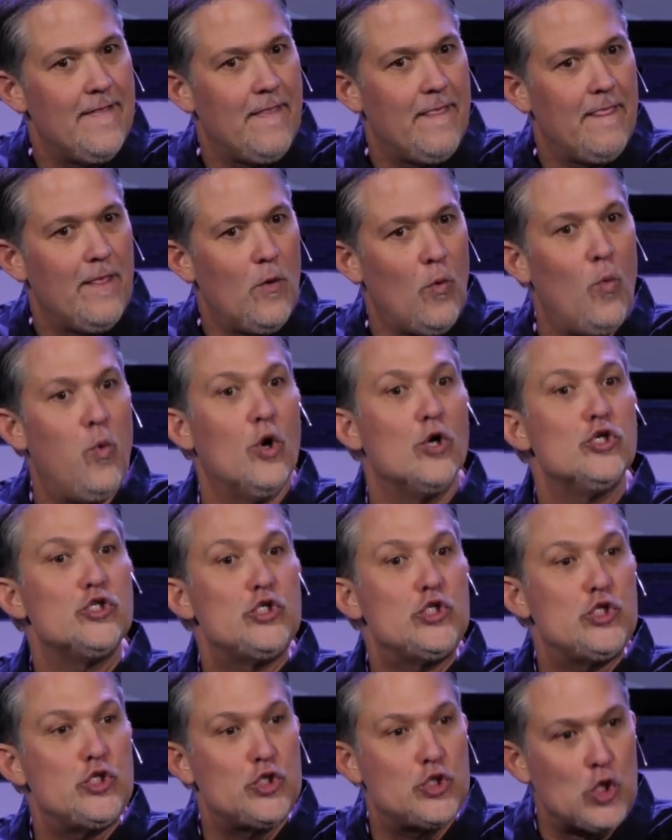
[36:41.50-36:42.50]
We're
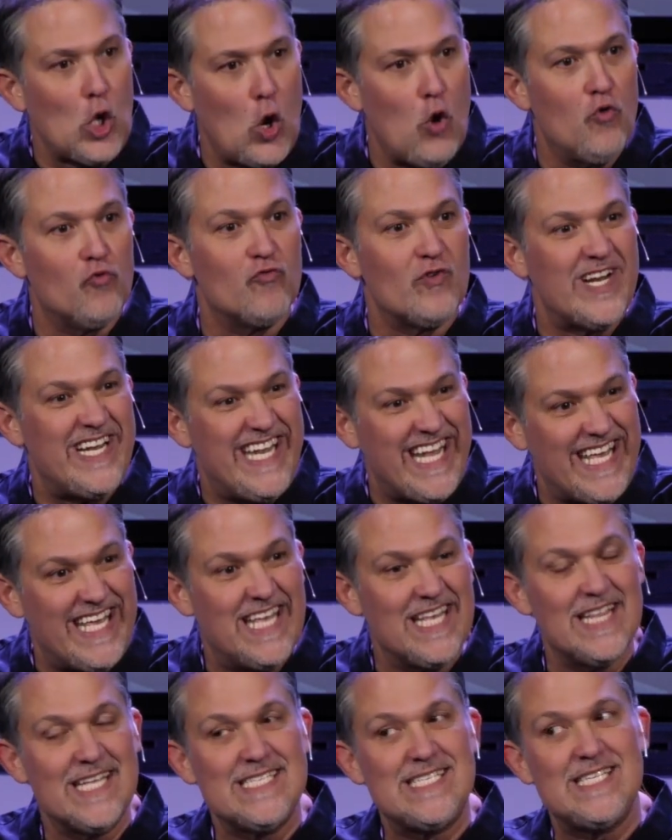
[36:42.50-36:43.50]
so
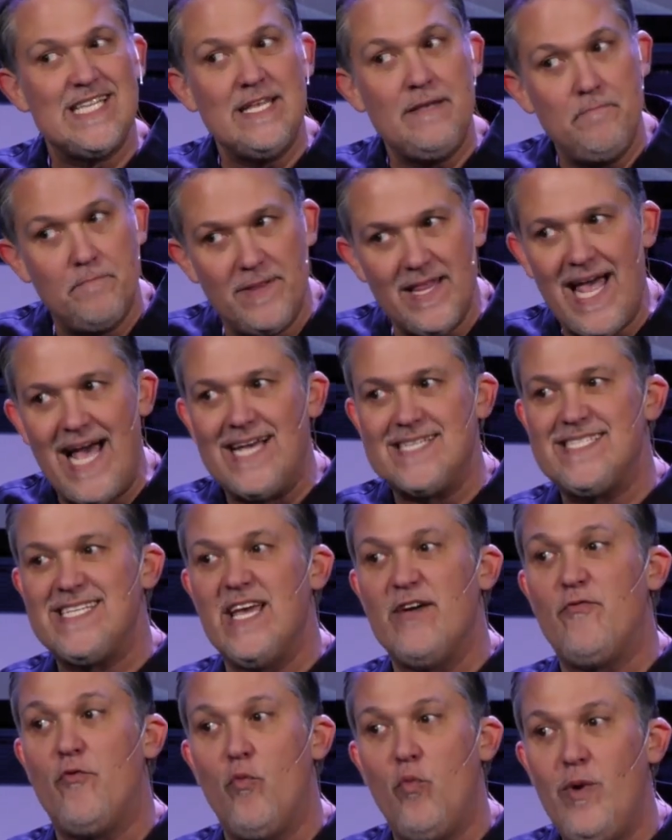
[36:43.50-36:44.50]
ridiculously blessed.
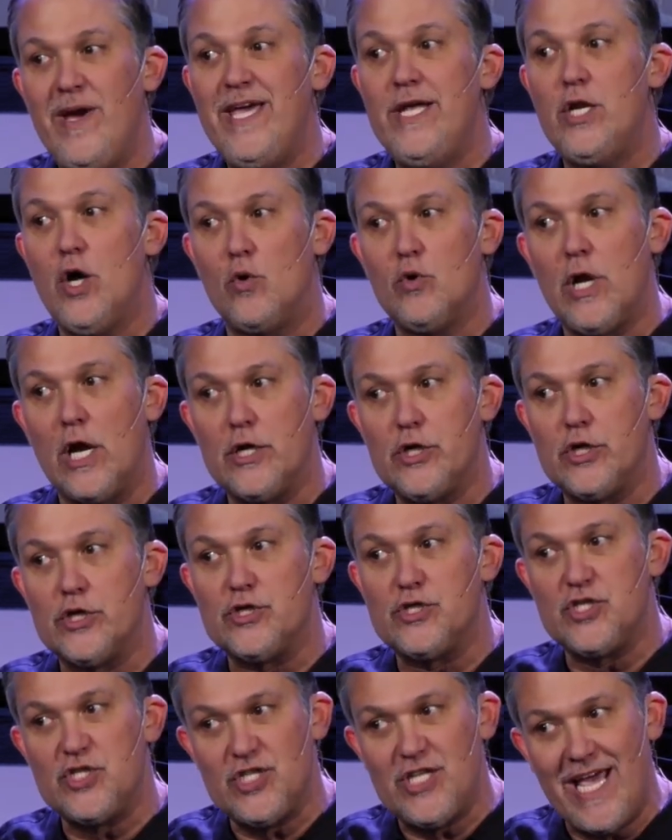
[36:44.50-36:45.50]
If we don't
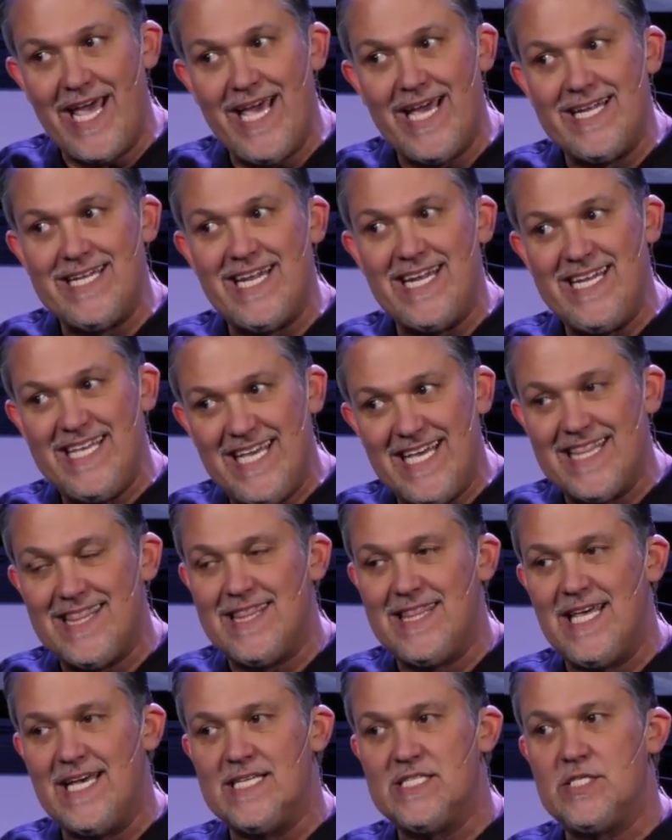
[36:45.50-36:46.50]
understand and get
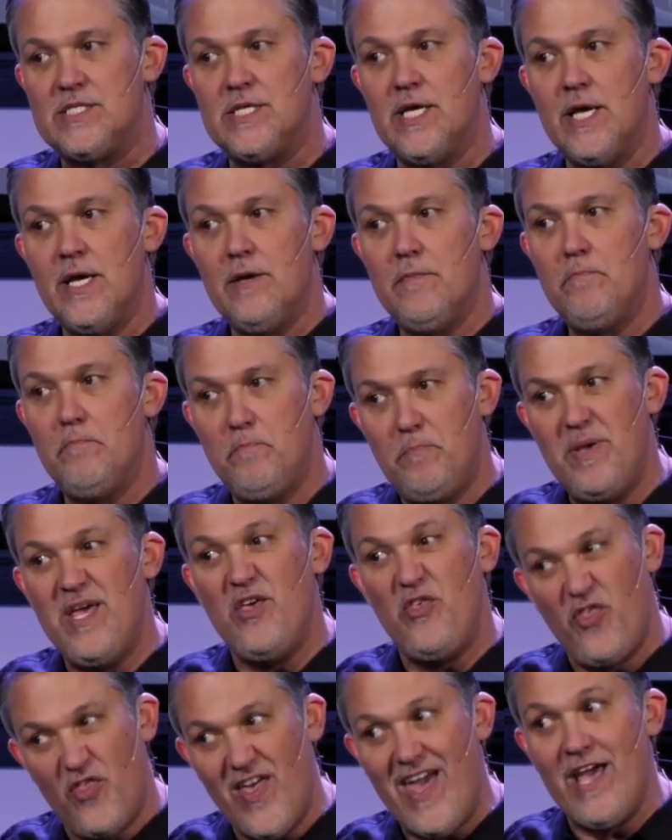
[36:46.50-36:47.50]
this be
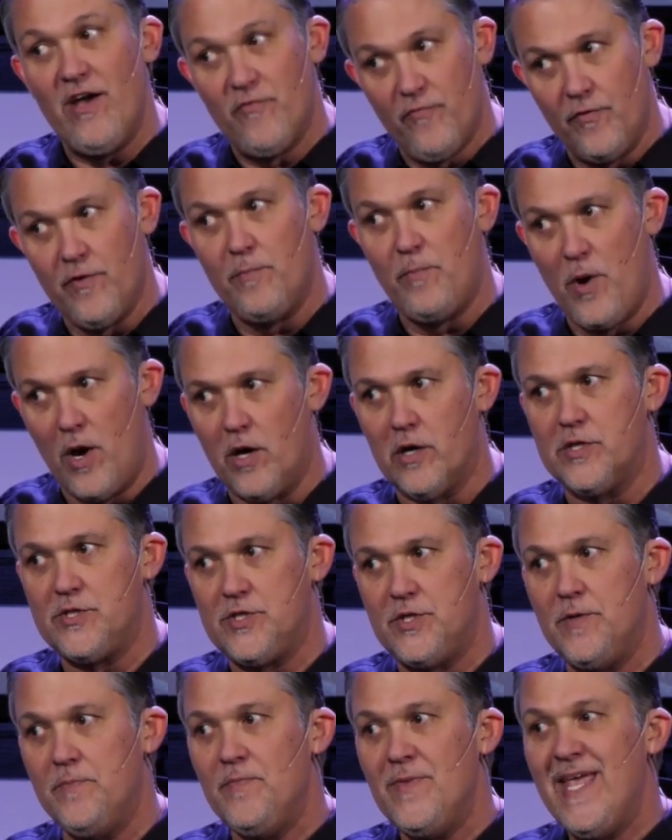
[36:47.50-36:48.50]
thankful part,
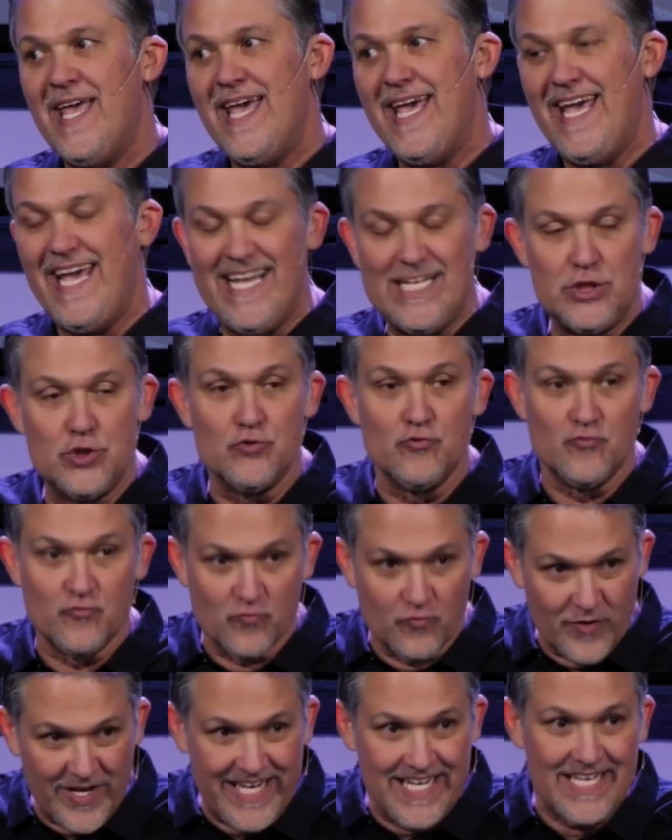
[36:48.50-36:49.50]
it's
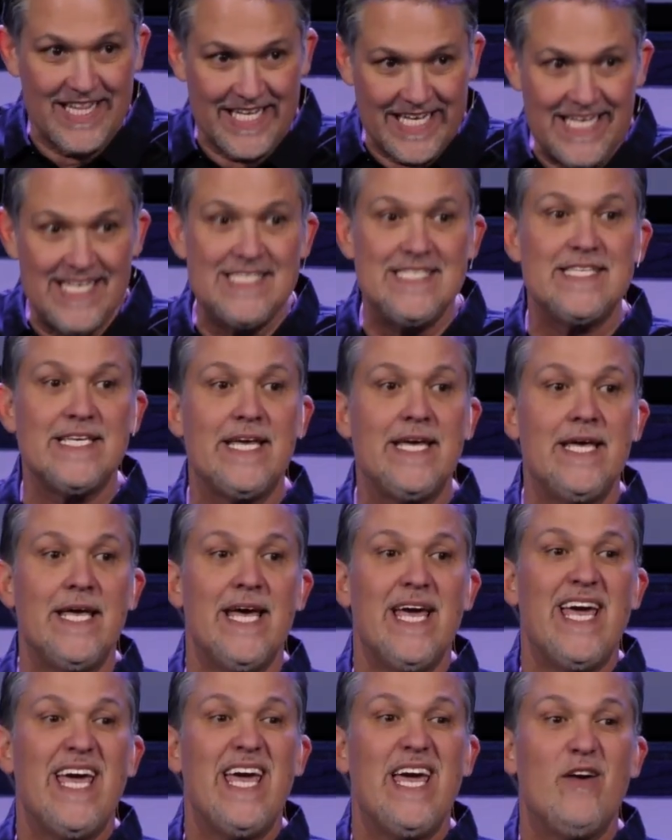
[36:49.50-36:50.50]
real easy
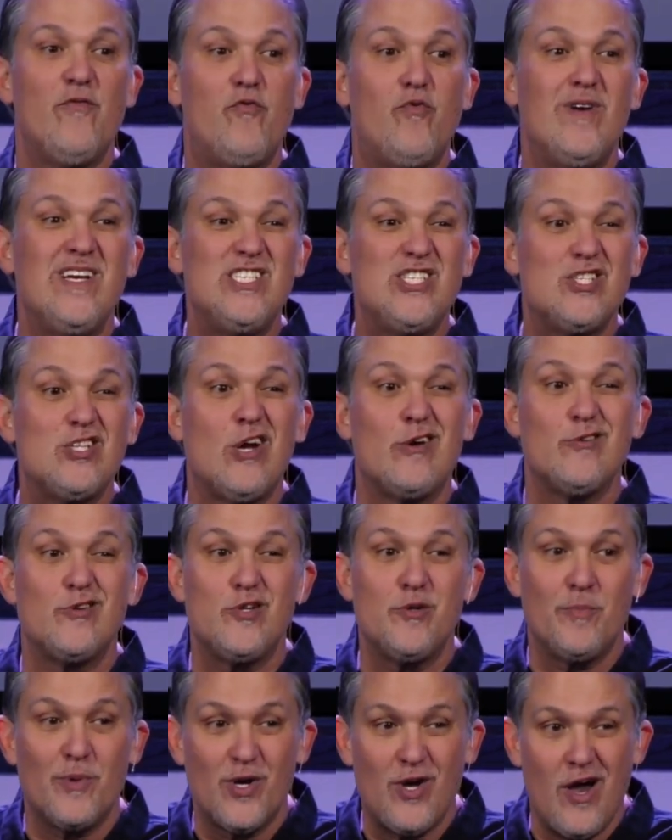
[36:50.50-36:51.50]
if we start to
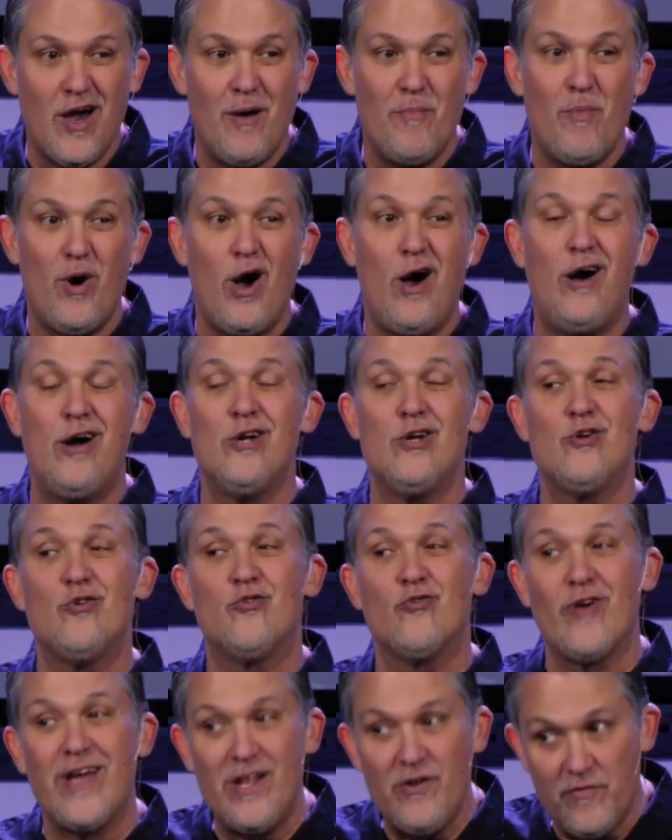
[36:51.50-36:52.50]
become
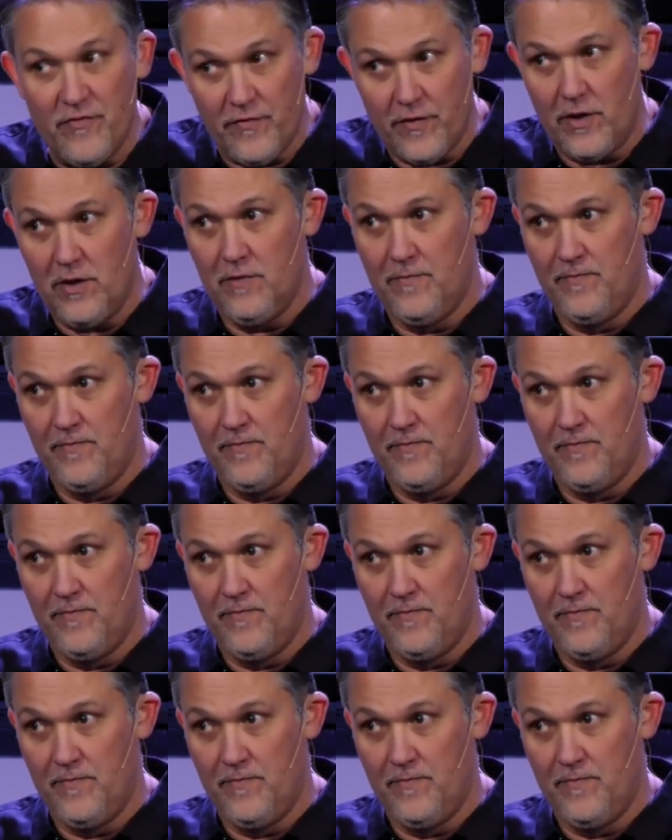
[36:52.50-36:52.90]
ungrateful.